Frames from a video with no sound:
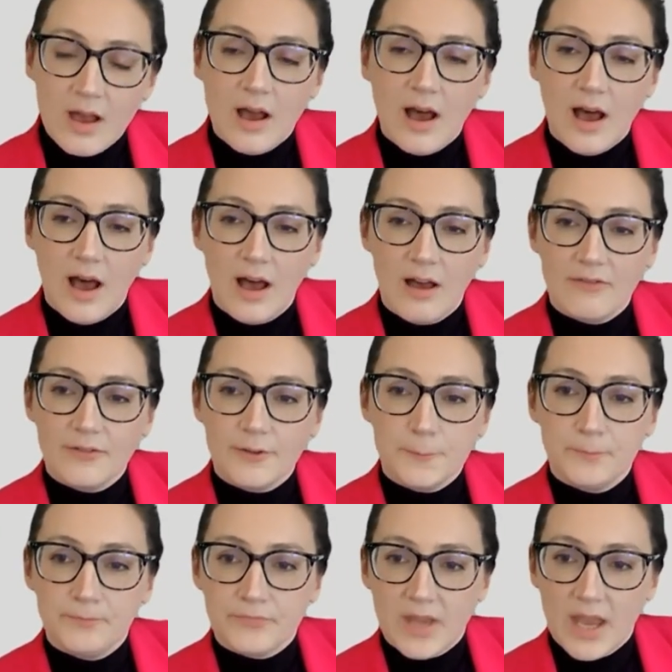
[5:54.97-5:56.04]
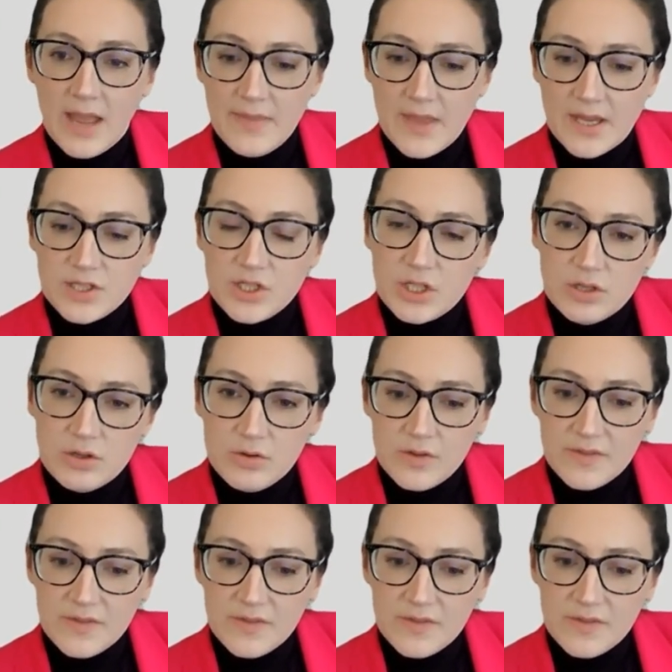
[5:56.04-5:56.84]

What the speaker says: And then two,